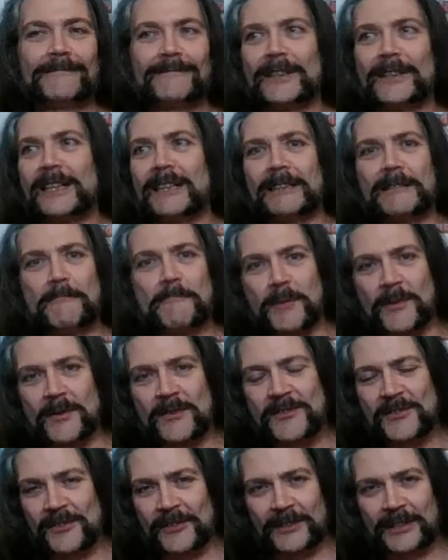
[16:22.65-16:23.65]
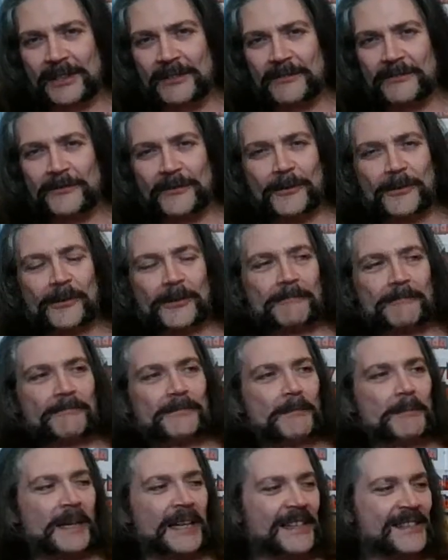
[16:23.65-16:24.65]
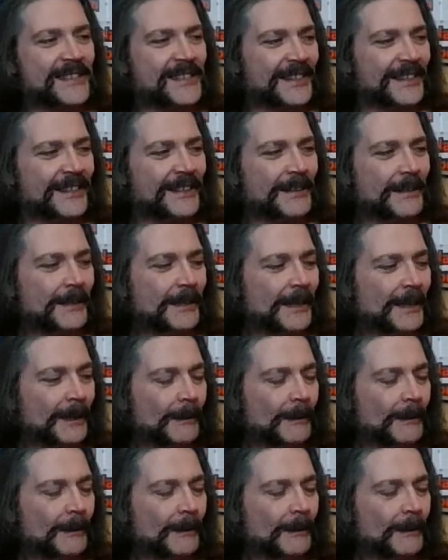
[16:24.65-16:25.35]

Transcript: well, in person for the past year.